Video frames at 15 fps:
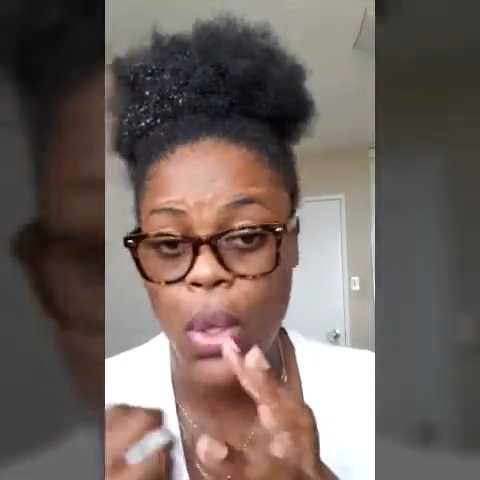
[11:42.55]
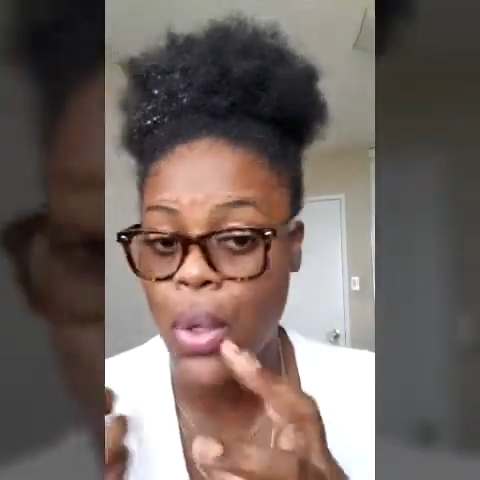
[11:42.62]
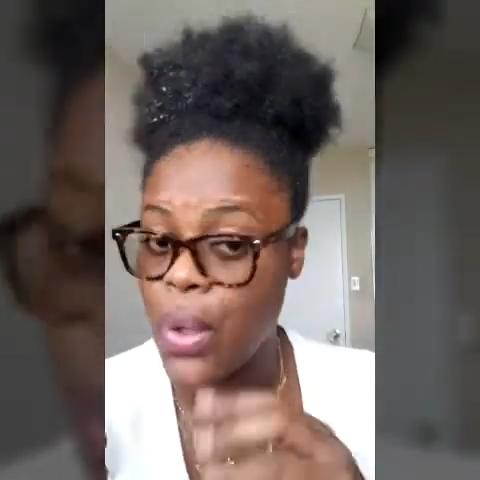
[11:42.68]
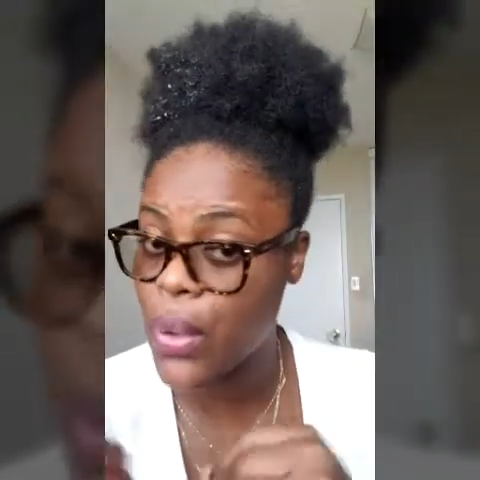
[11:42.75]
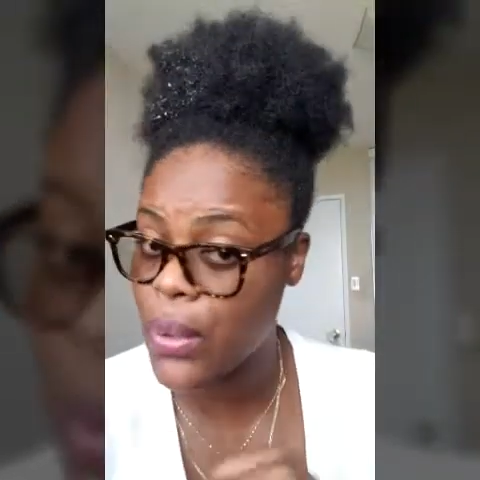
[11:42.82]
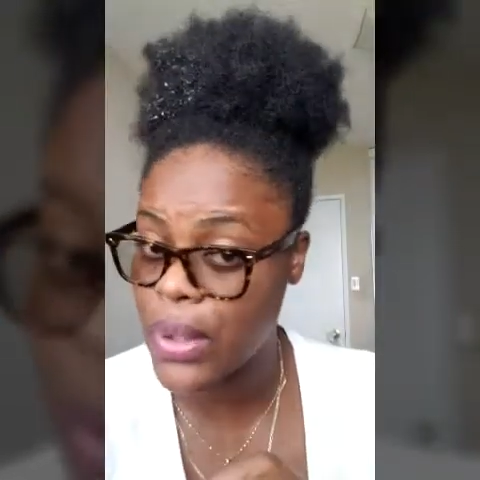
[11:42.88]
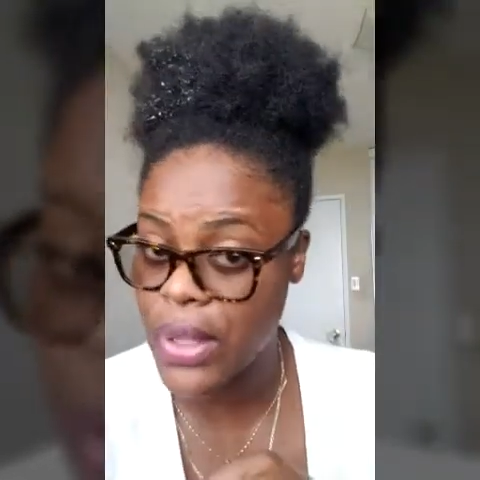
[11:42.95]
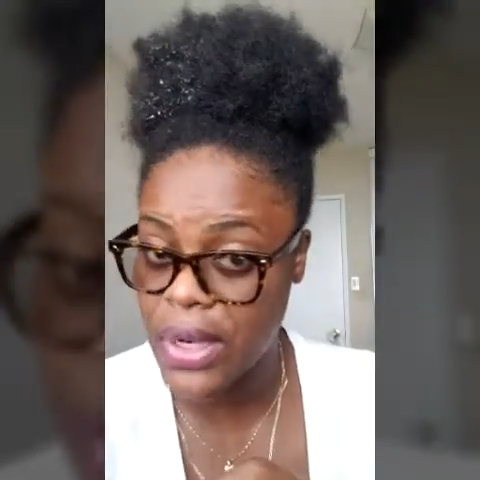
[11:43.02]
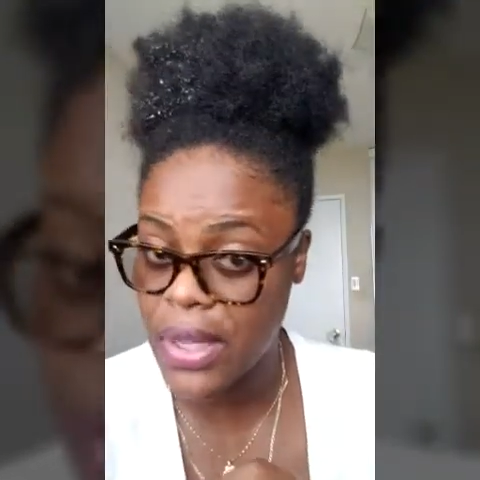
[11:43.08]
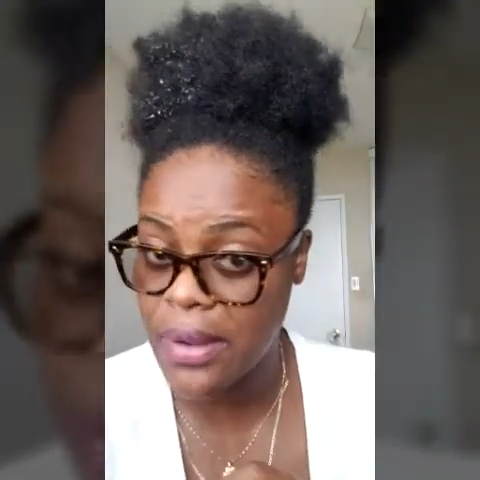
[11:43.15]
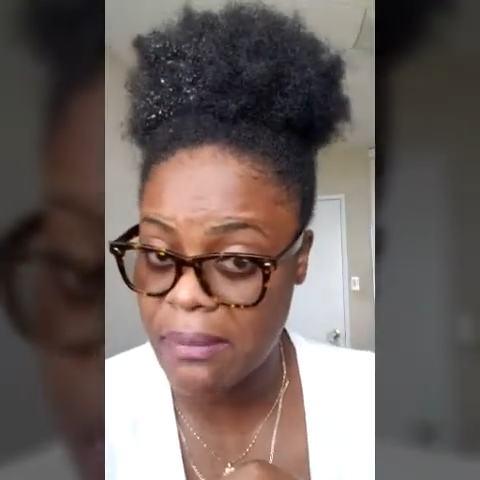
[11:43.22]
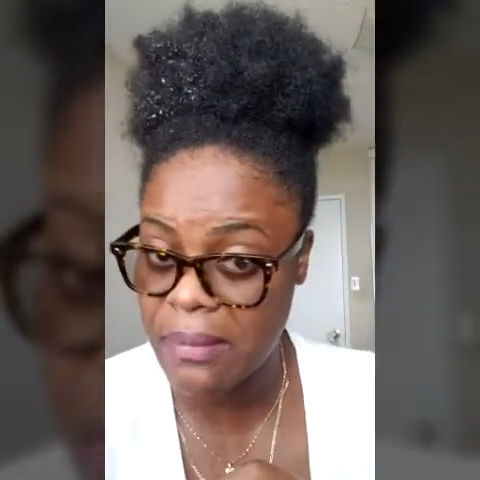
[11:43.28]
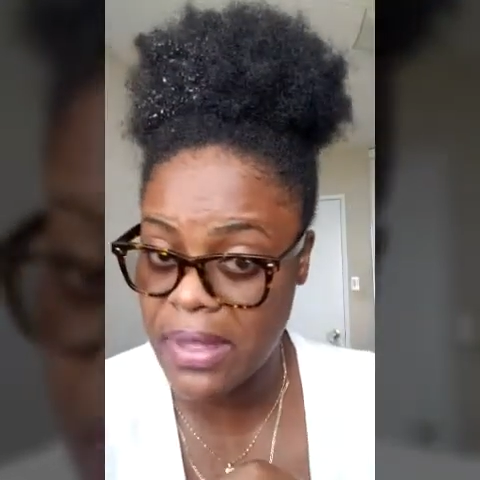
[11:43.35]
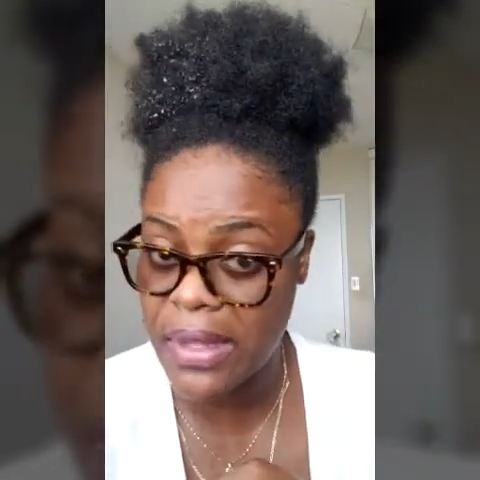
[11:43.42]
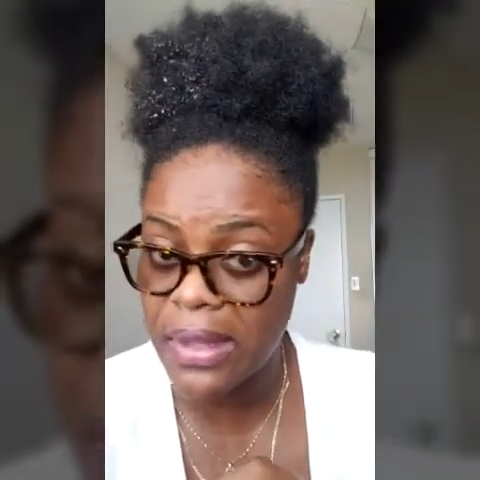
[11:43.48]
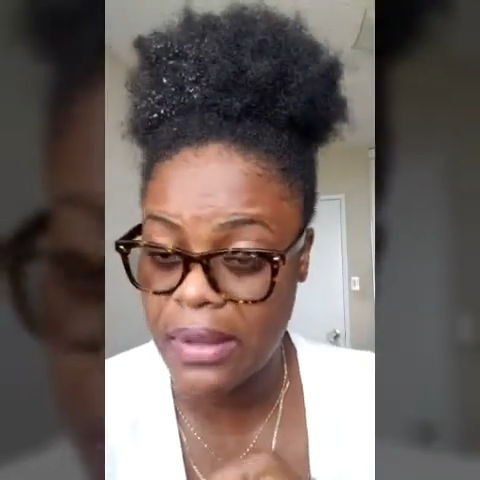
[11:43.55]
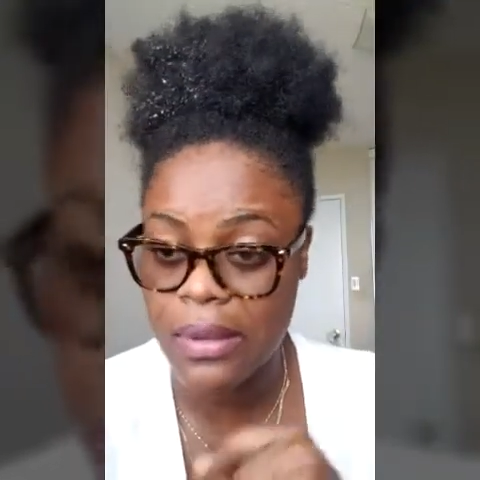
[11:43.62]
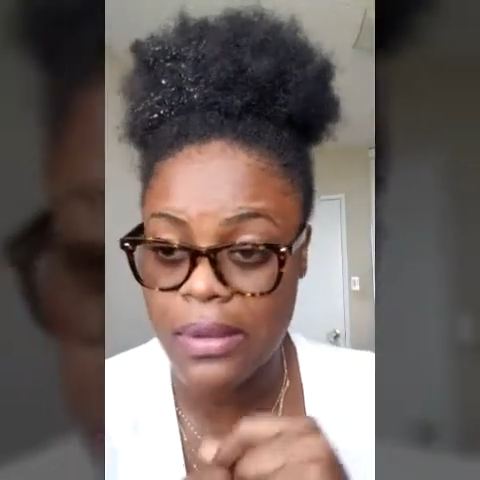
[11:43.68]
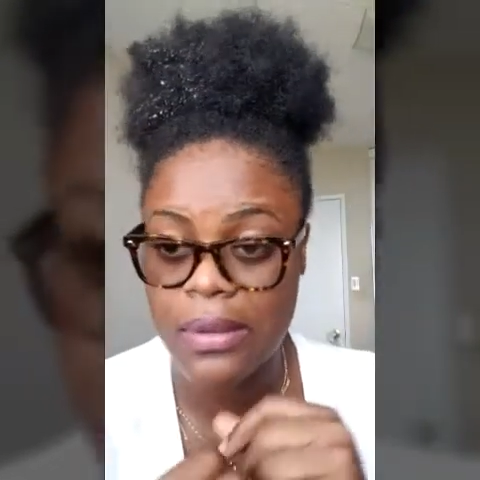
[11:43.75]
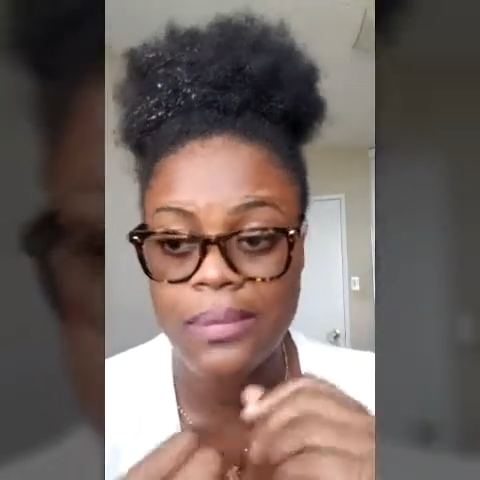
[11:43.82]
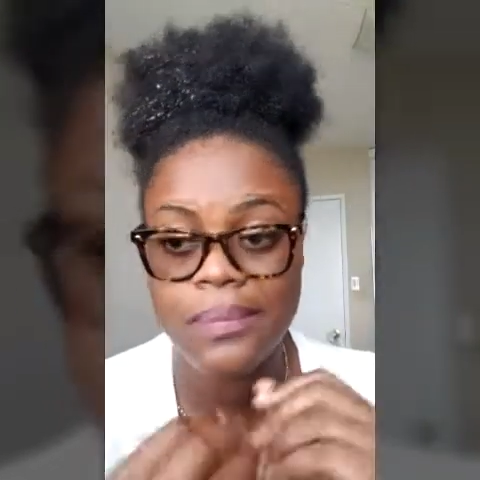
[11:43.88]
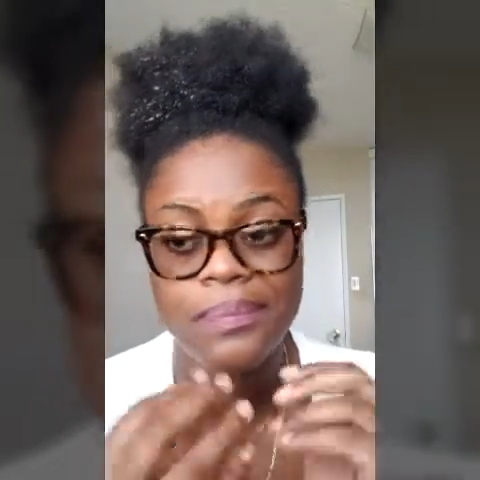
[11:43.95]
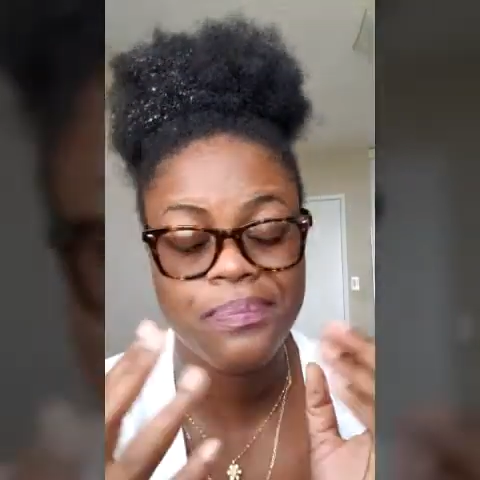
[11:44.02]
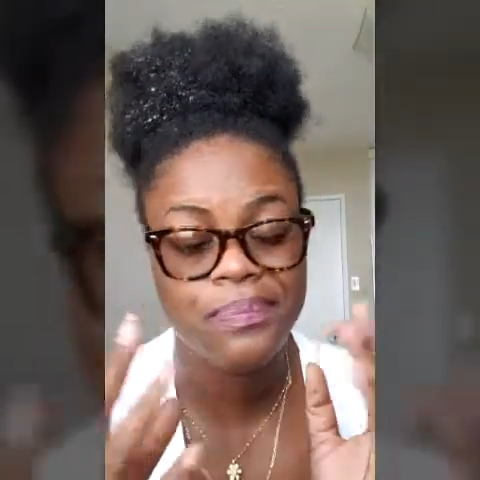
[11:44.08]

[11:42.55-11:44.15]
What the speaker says: coconut milk,